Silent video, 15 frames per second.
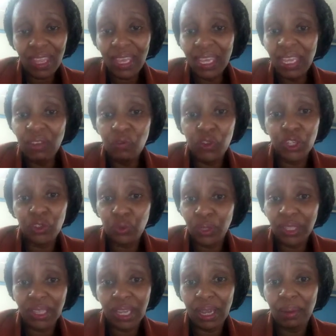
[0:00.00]
if we
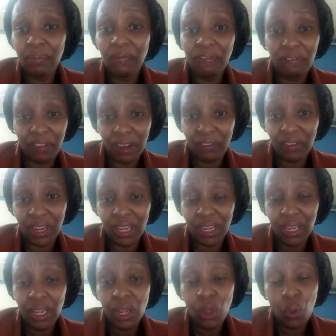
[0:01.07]
treat them
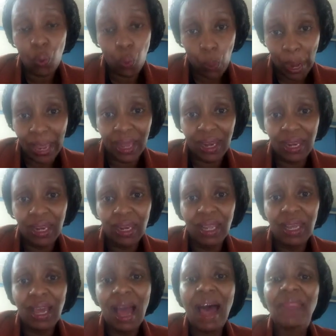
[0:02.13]
very well.
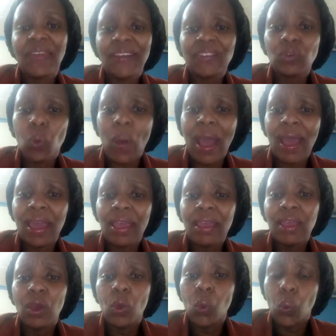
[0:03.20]
And that's why
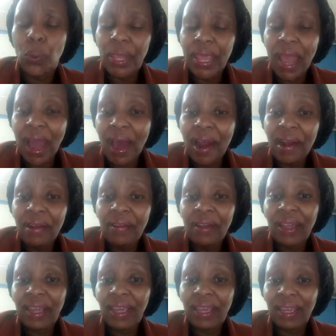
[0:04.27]
we are
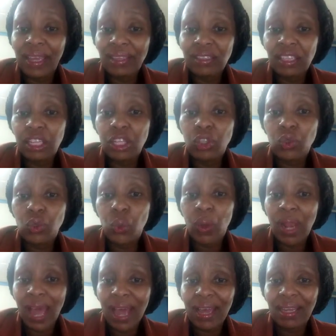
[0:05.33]
getting to
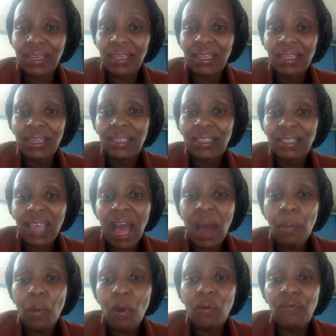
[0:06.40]
learn
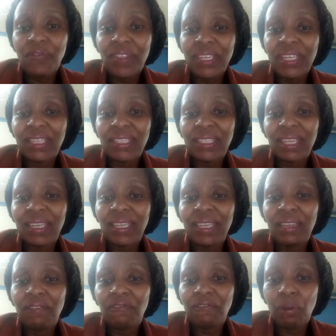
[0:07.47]
some of this
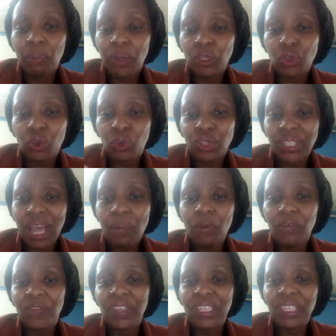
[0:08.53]
information or some
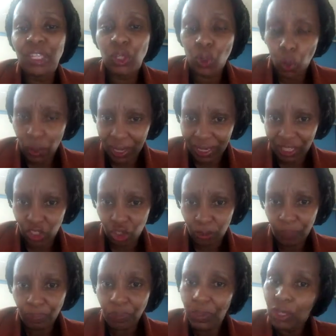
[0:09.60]
of this knowledge
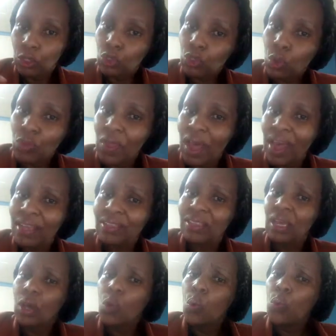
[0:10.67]
so that
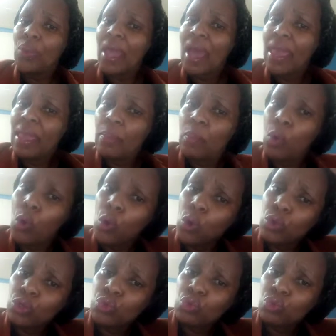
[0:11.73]
we are
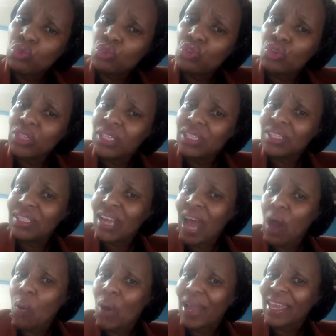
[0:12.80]
able to treat
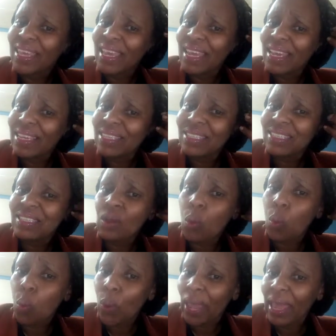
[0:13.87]
our guests
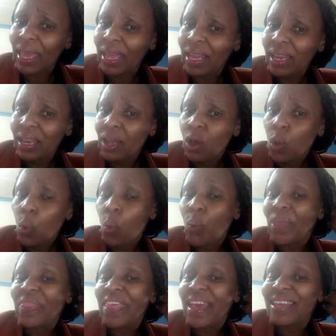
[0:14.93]
well
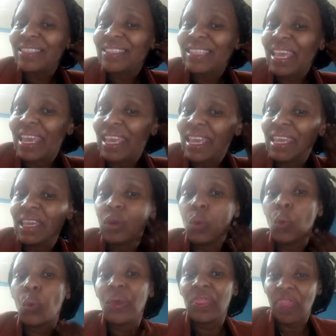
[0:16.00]
when they are staying
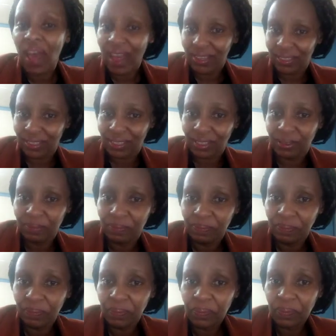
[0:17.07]
with us.
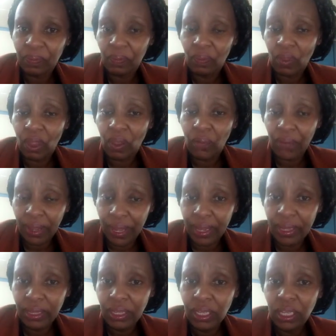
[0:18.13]

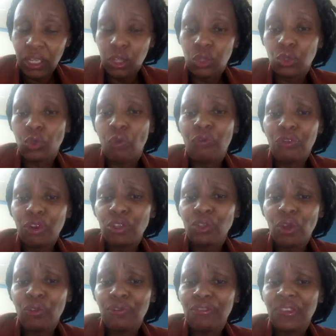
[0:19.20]
Okay, so front
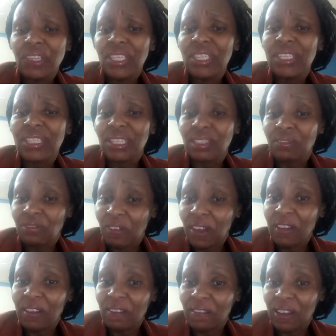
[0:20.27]
office is
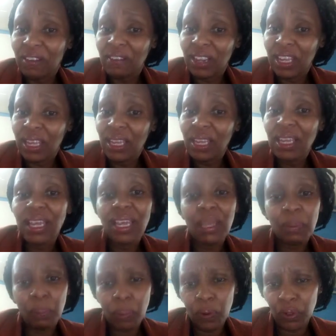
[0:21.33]
very, very
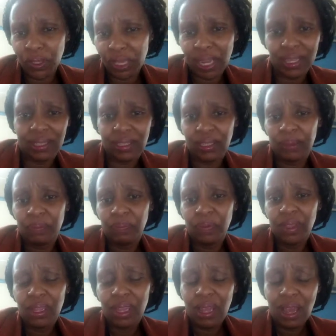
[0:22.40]
important.
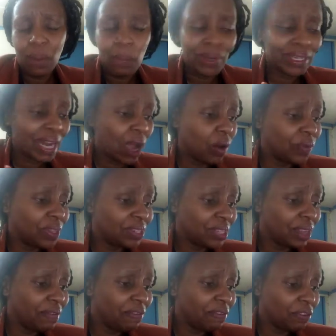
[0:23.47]
But now, the
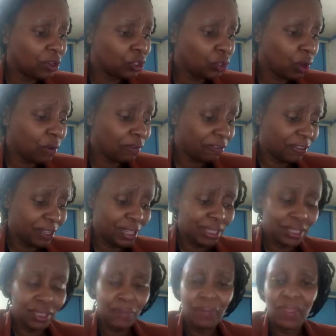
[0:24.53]
same front
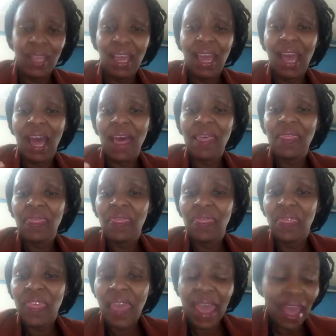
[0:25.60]
office,
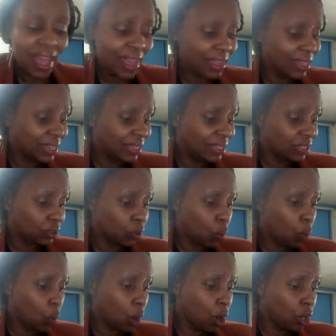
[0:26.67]
there is
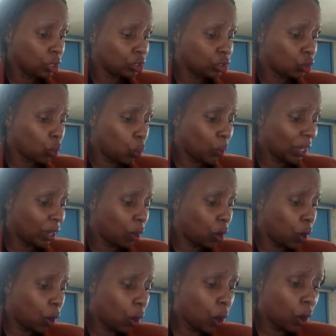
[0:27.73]
what we
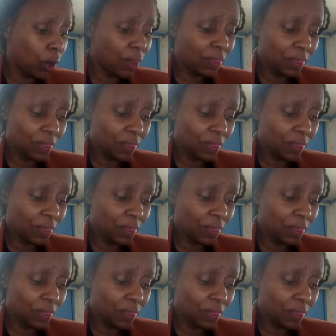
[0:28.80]
call